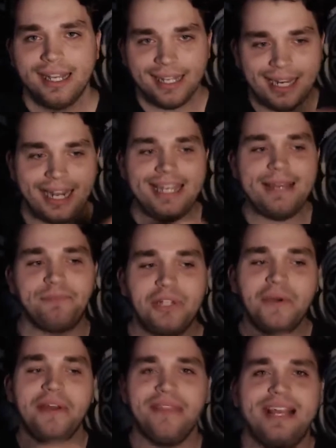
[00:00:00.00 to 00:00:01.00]
And I keep
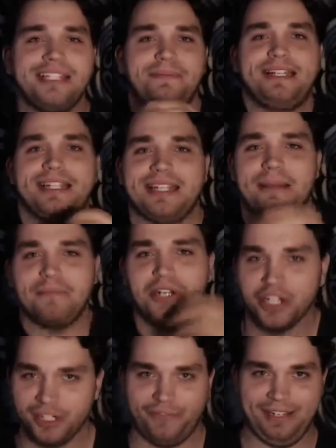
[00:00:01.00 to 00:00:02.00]
doing this because I'm
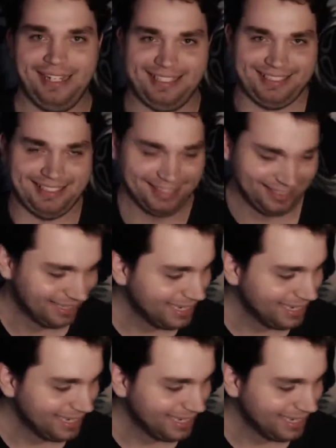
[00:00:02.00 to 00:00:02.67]
nervous.